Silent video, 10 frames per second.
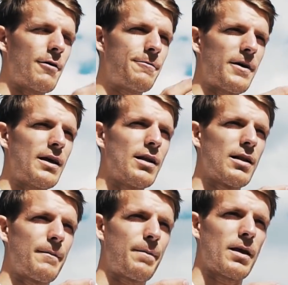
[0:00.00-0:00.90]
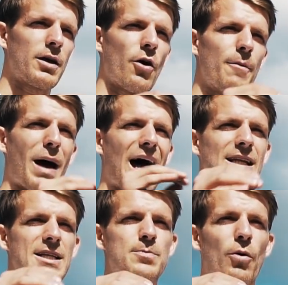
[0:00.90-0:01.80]
feel your
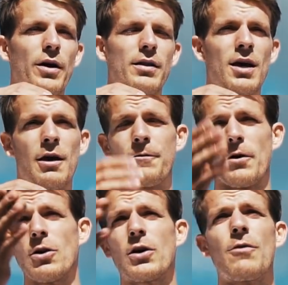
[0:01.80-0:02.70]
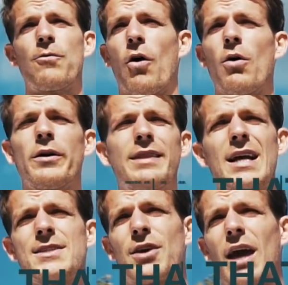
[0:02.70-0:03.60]
balance point. If you're looking forward,
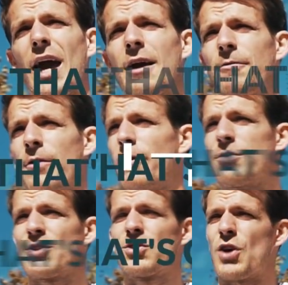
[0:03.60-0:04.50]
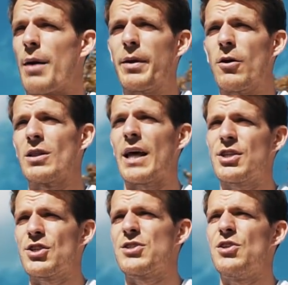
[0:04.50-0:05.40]
that's okay. If you're just jumping on
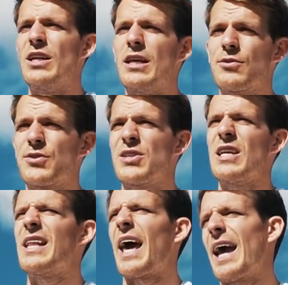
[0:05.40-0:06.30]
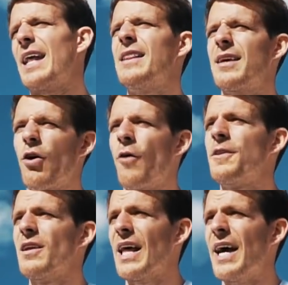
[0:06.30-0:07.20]
ledges, you need to see the end of
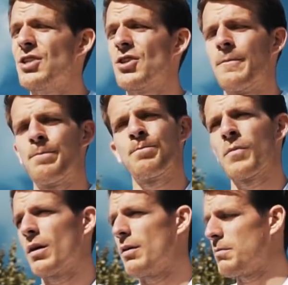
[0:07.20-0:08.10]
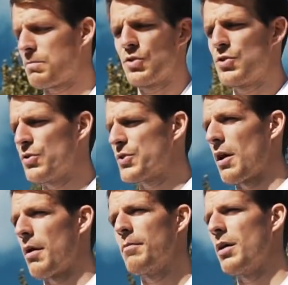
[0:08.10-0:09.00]
the ledge to do
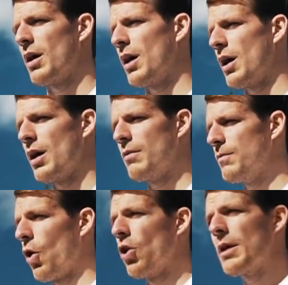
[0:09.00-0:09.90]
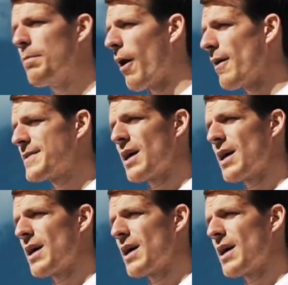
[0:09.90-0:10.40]
some nollie bars